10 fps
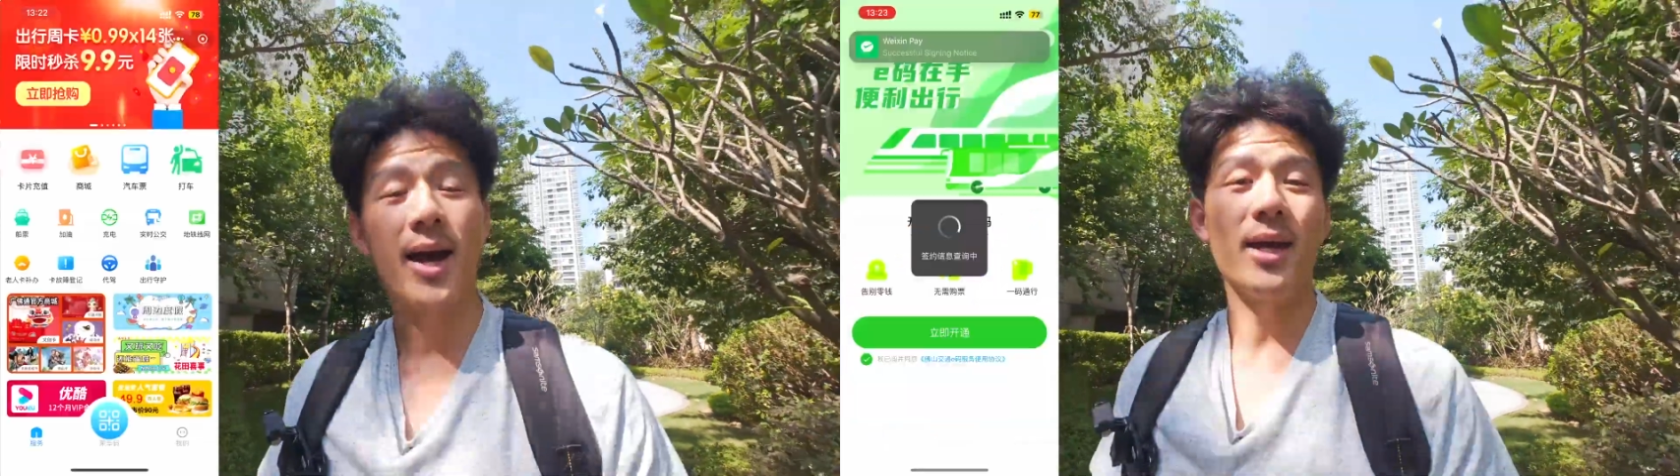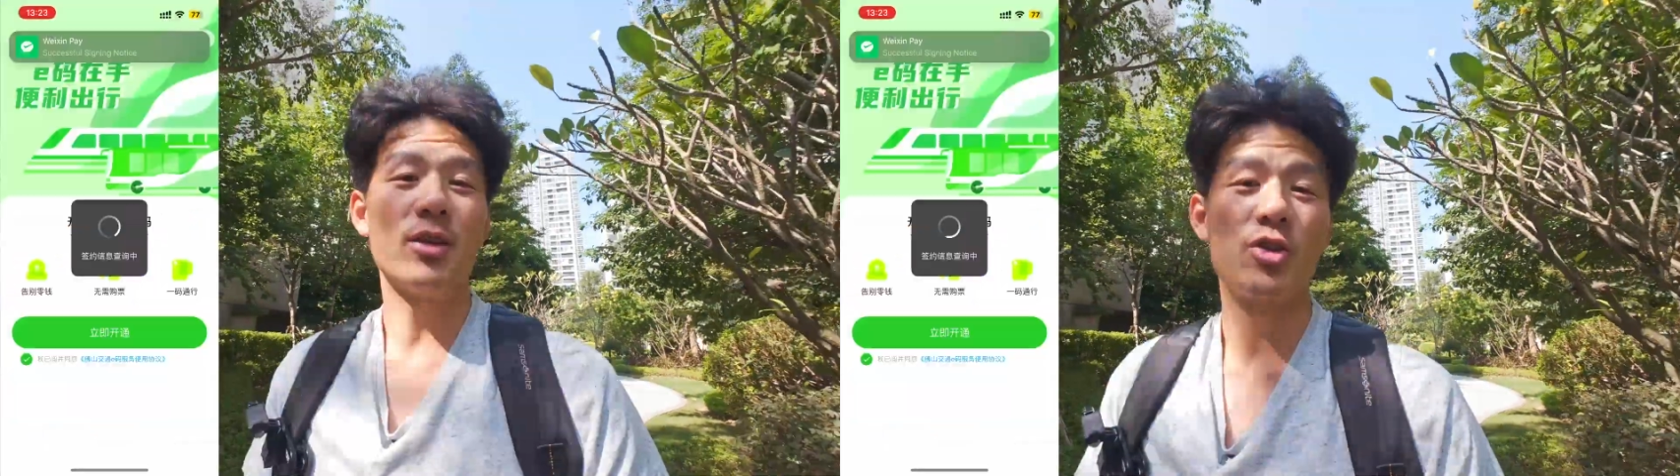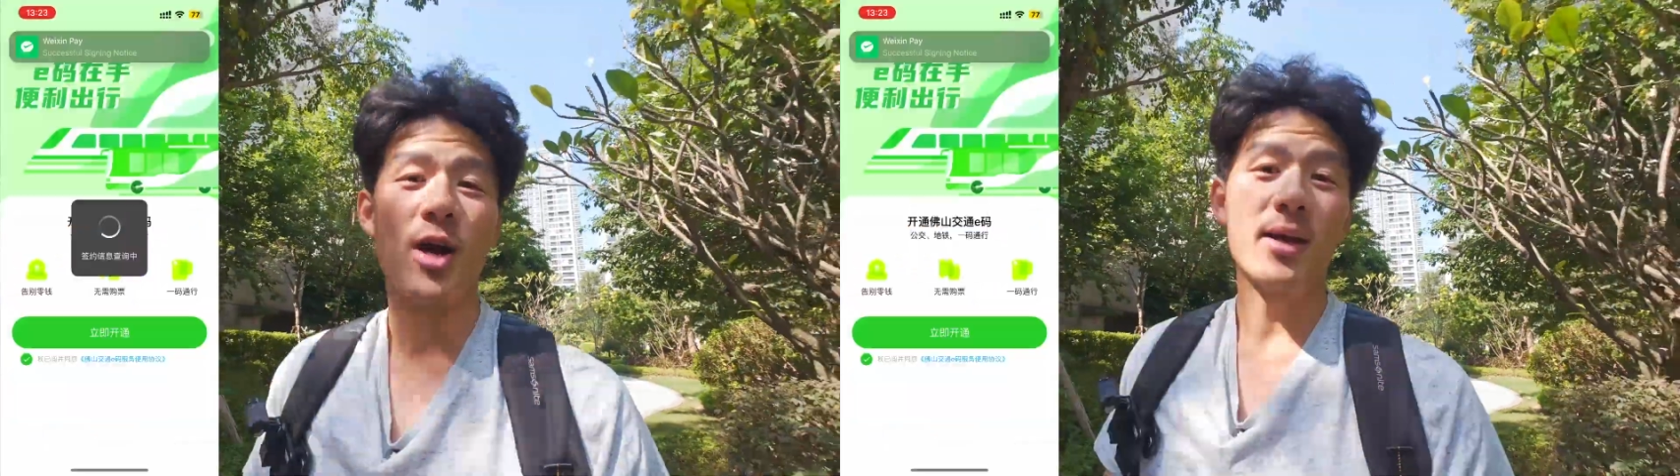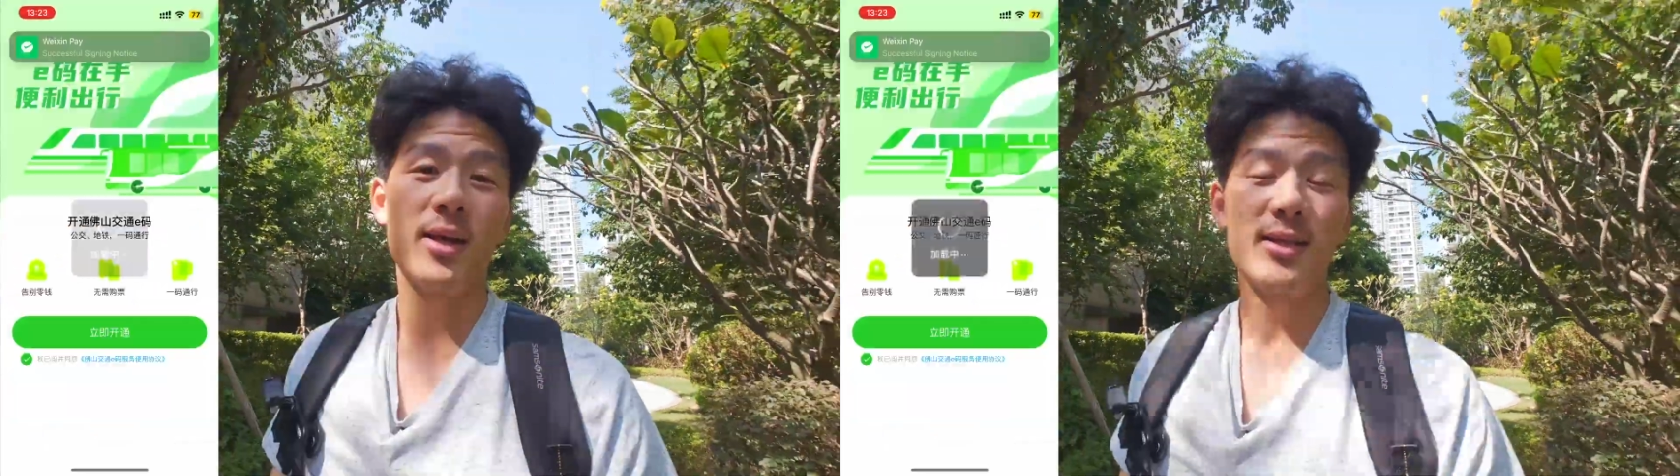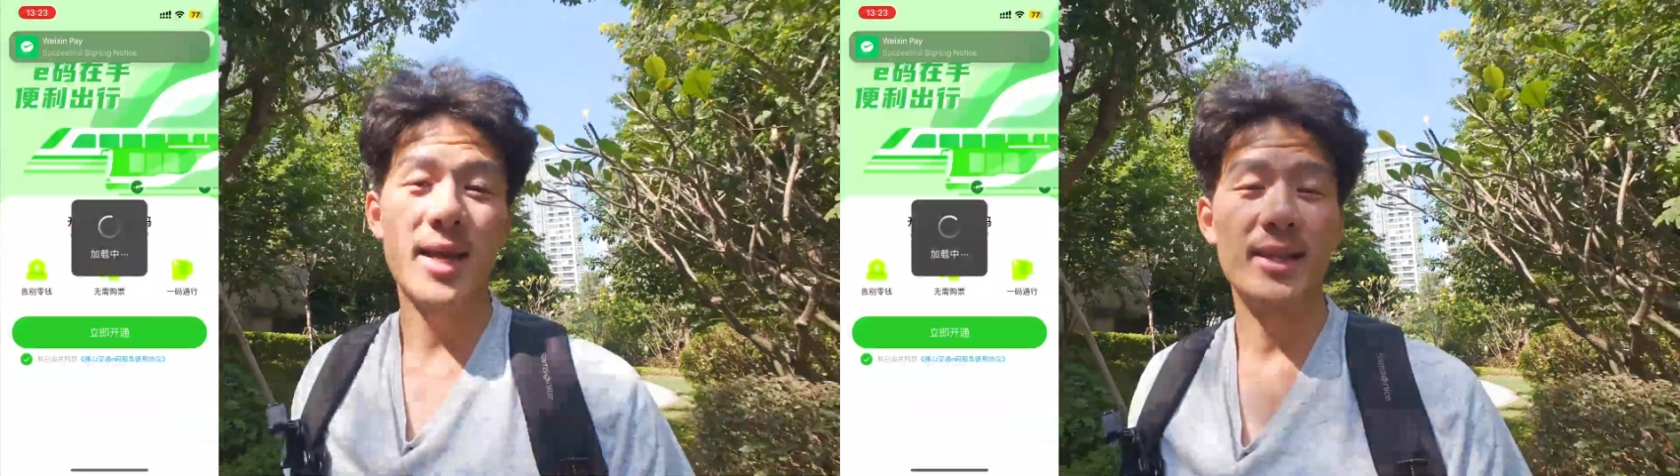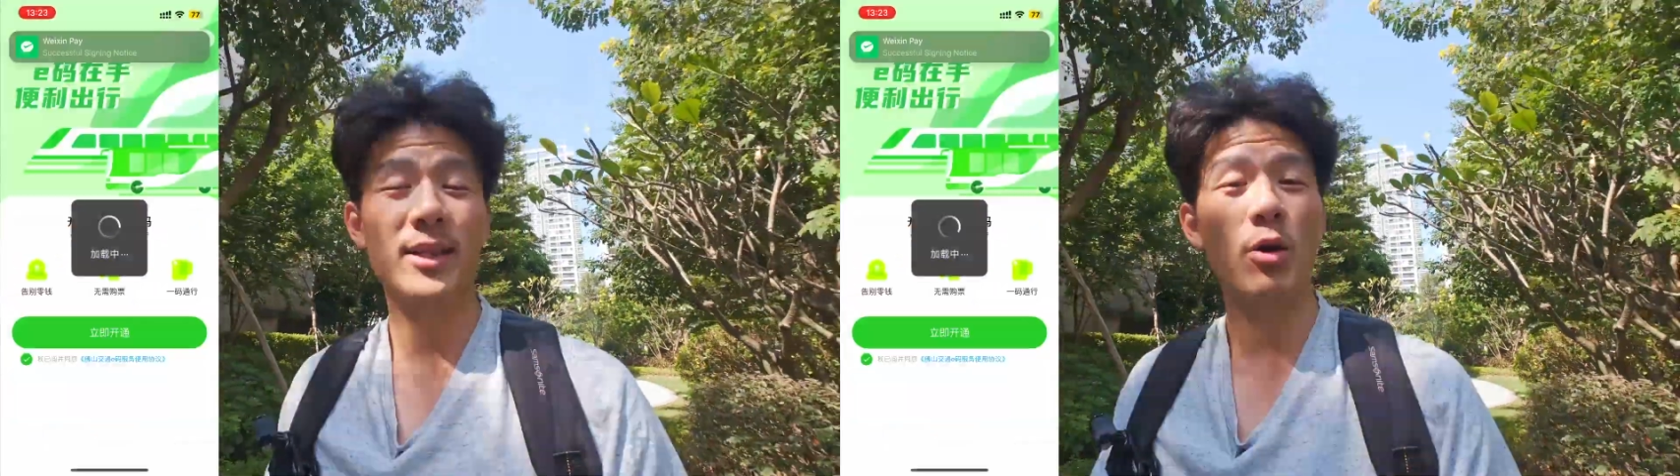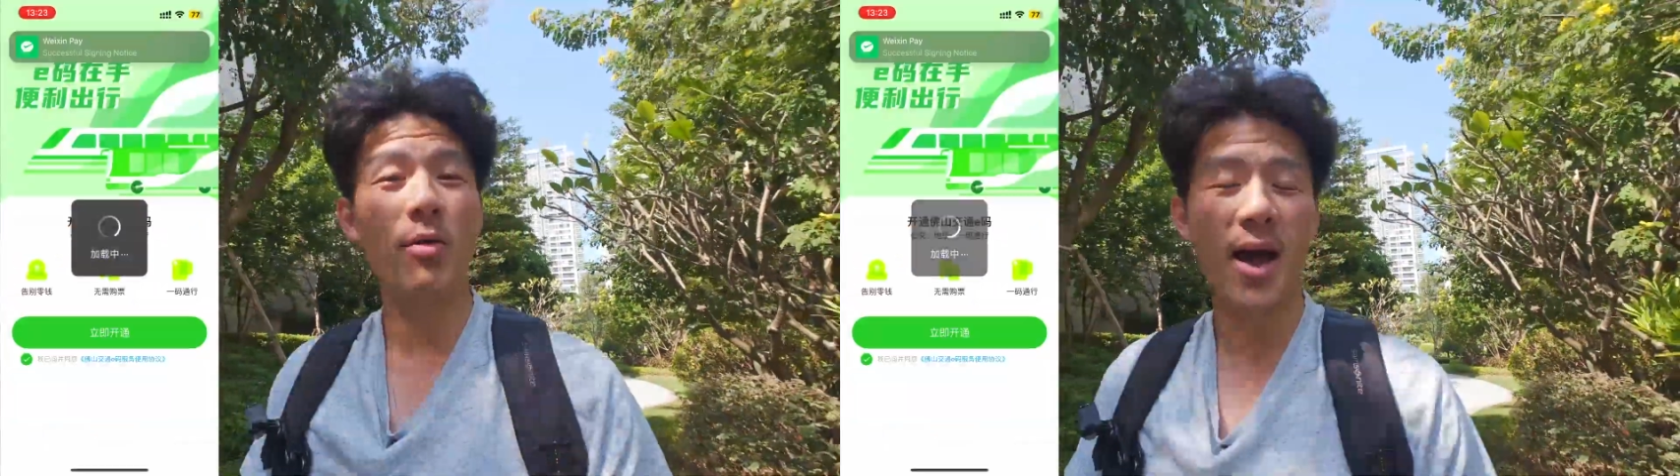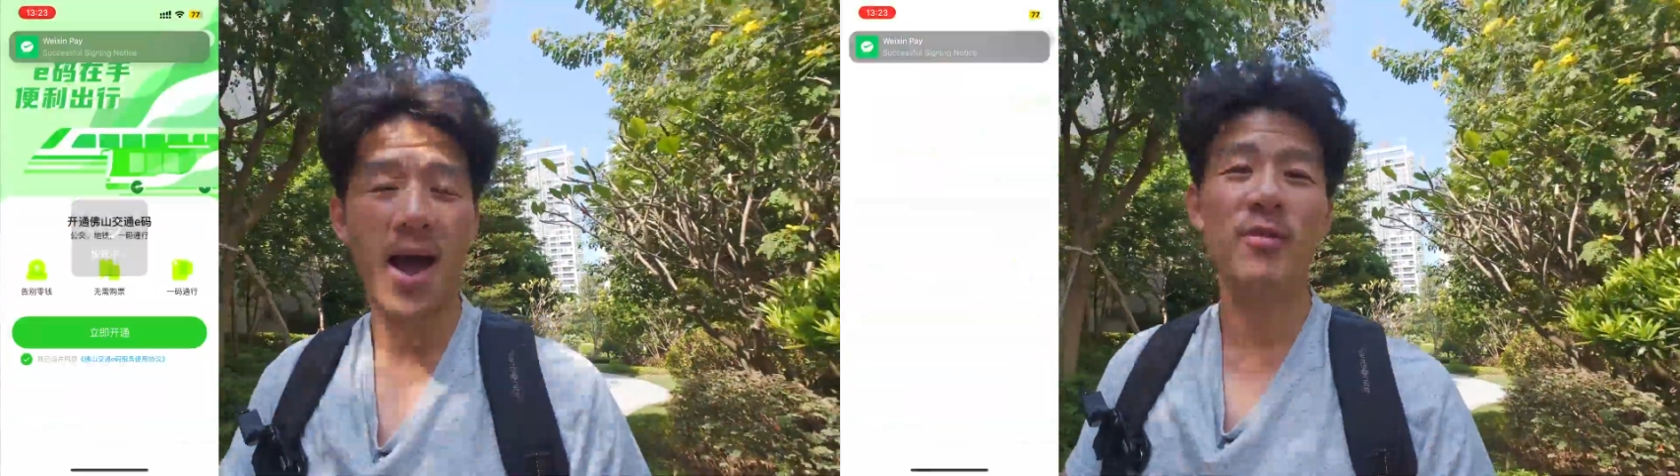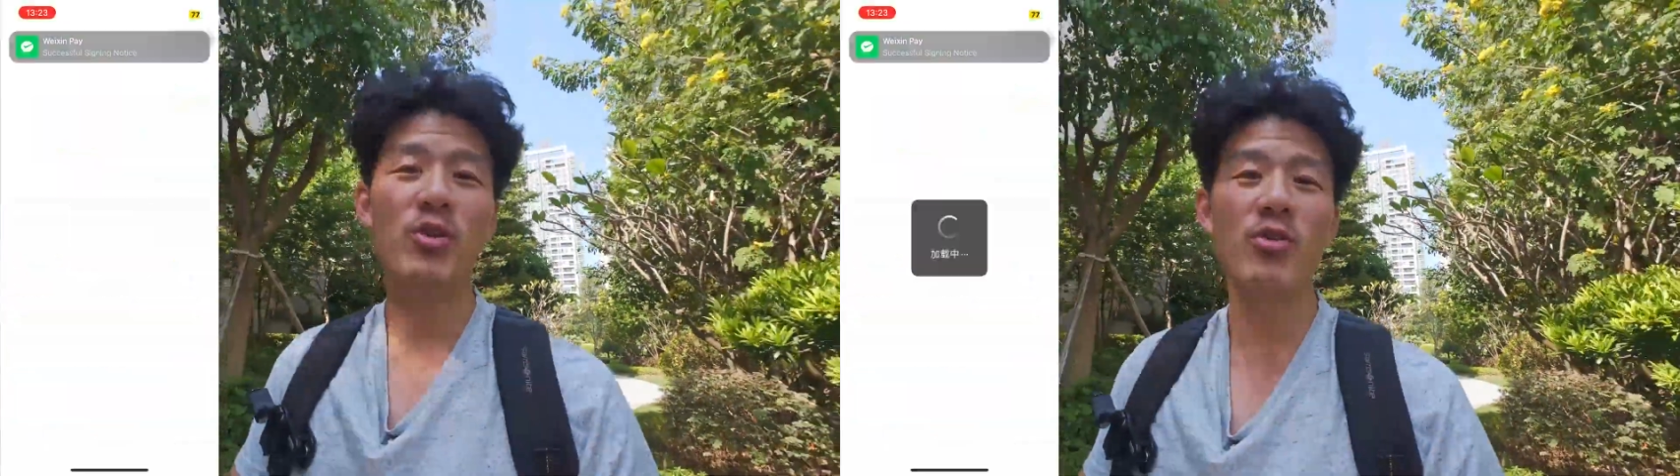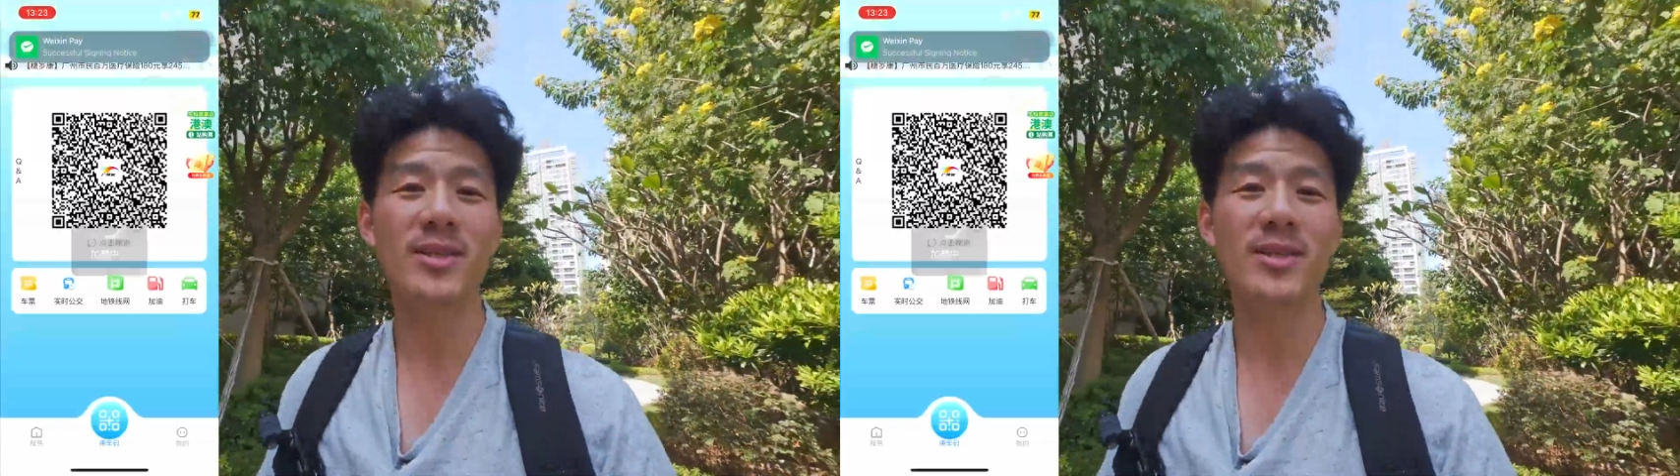are in Chinese and they don't have a